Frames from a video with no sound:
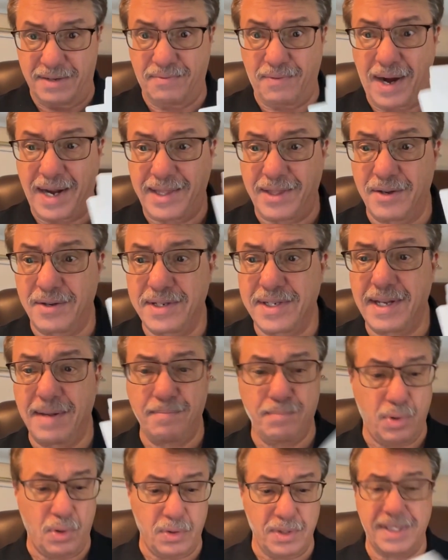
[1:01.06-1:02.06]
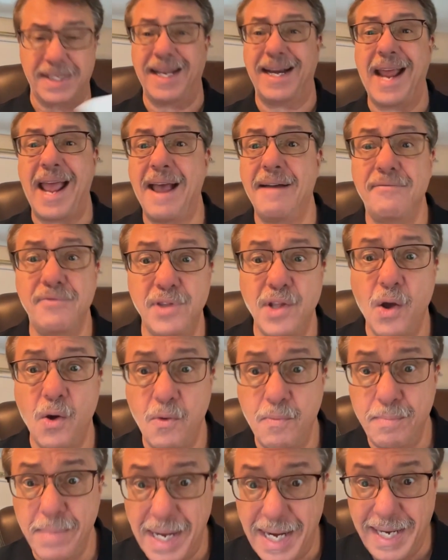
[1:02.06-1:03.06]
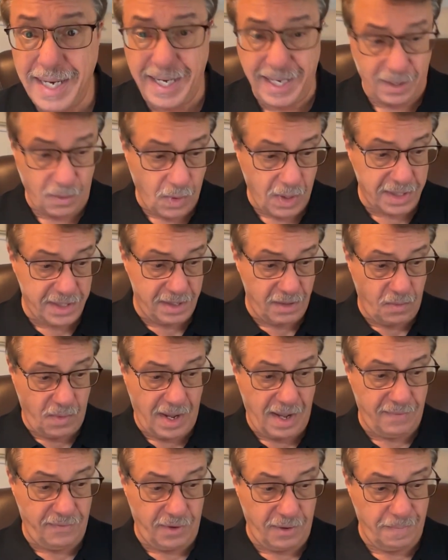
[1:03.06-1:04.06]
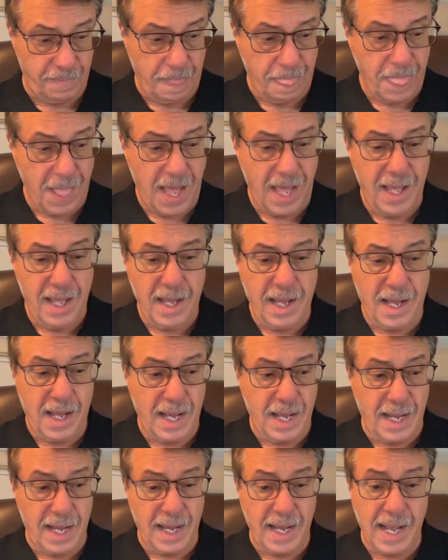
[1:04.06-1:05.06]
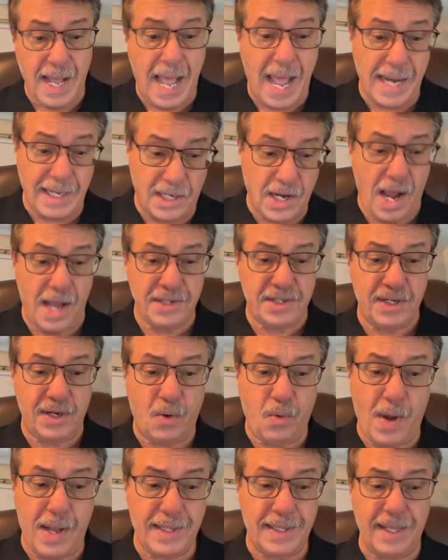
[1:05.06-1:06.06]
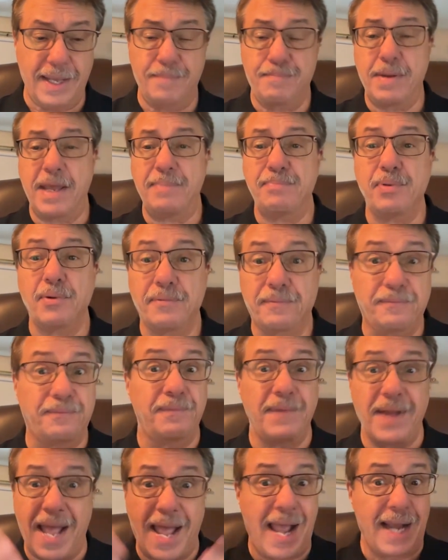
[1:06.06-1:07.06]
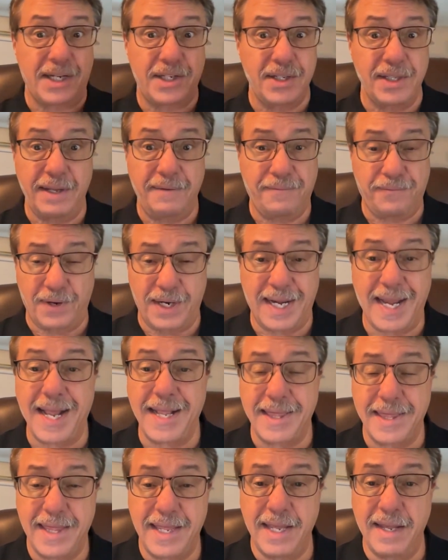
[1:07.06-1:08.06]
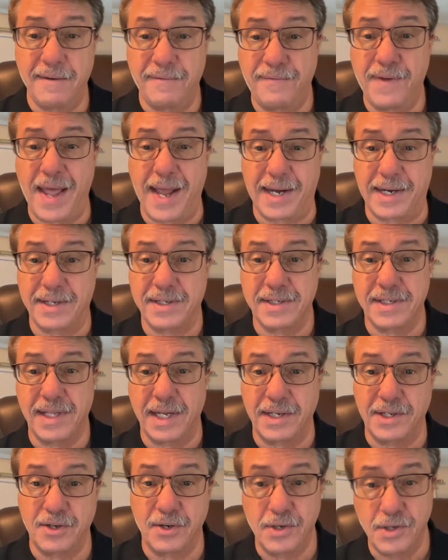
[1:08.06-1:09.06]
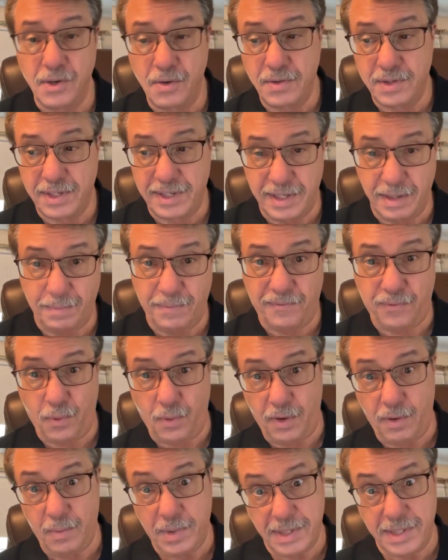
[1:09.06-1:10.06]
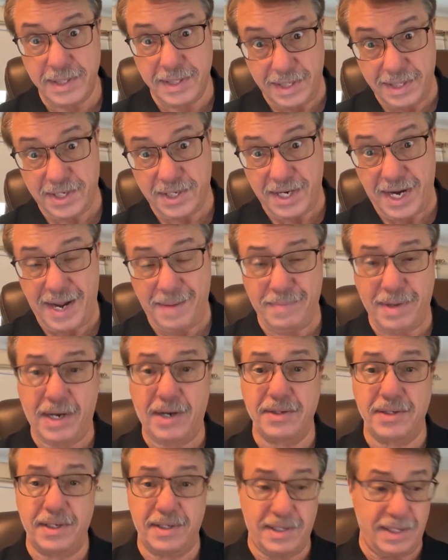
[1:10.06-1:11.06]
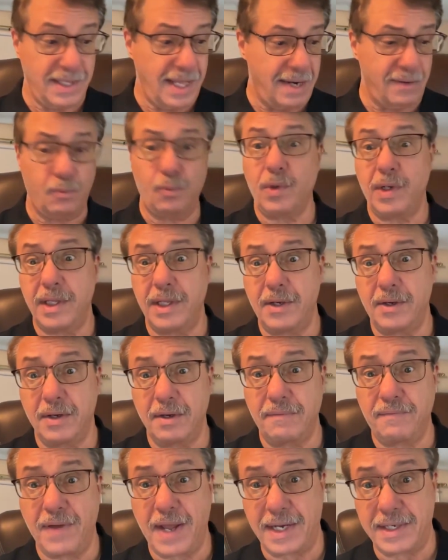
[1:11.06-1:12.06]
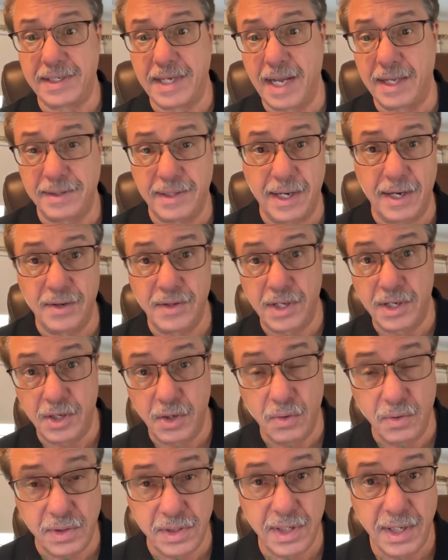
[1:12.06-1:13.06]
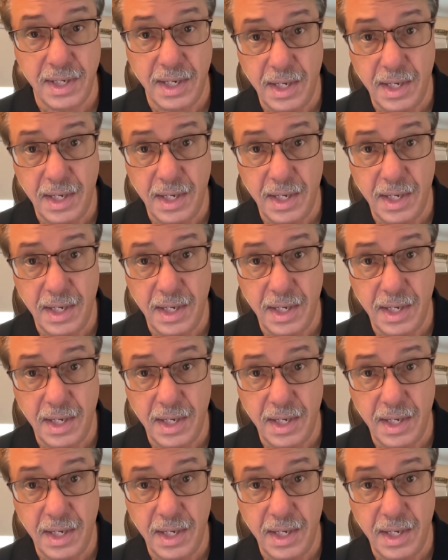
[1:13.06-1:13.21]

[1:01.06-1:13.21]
right? They're symbols that have no meaning whatsoever. And consequently, people actually forget the effects that you're using them for, which is a shame because there's a lot of really good effects out there that use